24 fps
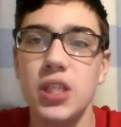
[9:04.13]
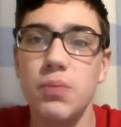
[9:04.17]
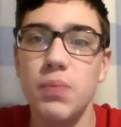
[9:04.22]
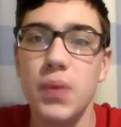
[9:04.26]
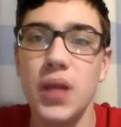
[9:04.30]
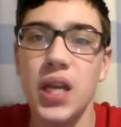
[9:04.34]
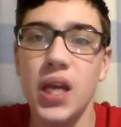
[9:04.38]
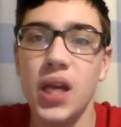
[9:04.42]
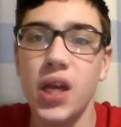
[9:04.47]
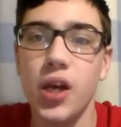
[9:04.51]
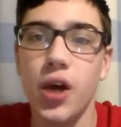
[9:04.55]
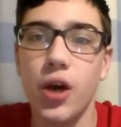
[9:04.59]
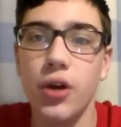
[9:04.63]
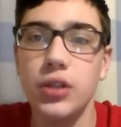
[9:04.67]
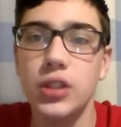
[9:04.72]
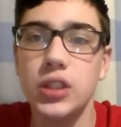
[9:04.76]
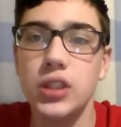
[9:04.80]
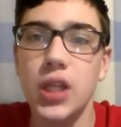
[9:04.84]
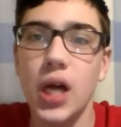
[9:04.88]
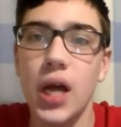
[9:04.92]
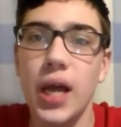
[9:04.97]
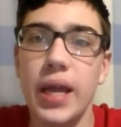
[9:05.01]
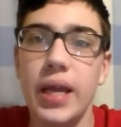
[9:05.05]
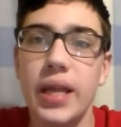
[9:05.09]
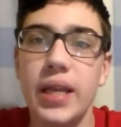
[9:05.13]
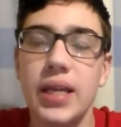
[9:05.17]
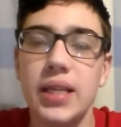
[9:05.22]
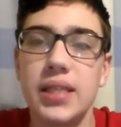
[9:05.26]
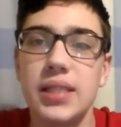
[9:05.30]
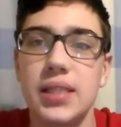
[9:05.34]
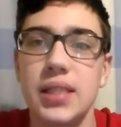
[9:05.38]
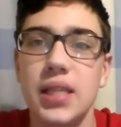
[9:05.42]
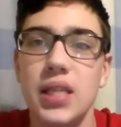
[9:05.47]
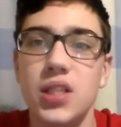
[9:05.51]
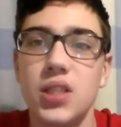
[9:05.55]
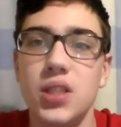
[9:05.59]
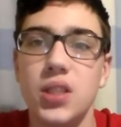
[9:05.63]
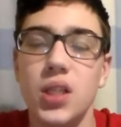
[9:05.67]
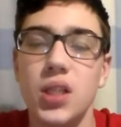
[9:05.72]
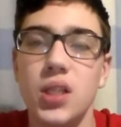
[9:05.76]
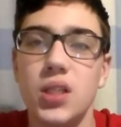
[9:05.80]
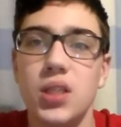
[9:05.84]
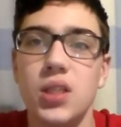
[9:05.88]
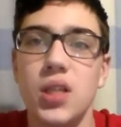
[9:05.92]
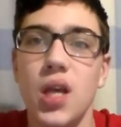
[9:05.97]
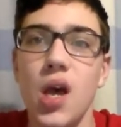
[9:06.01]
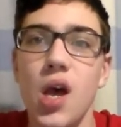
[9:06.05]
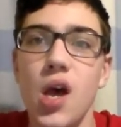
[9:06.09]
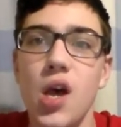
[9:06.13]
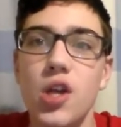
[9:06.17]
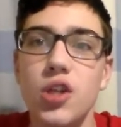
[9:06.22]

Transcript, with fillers: spinning coaster in existence.